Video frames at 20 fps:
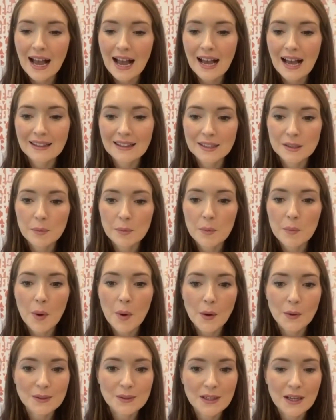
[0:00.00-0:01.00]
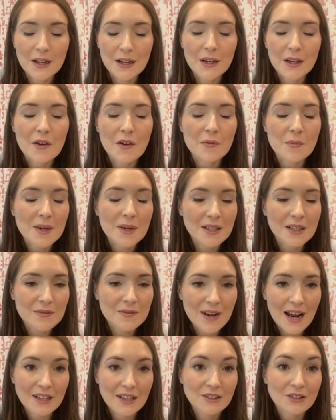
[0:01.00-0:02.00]
and this proposed kind of government of
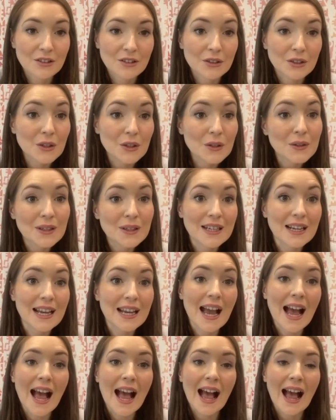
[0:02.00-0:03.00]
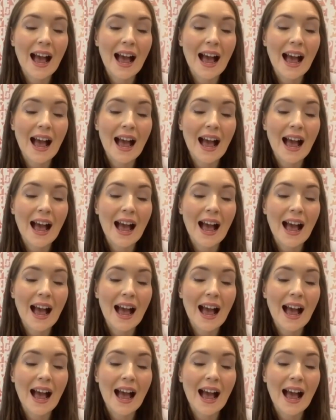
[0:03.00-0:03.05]
national unity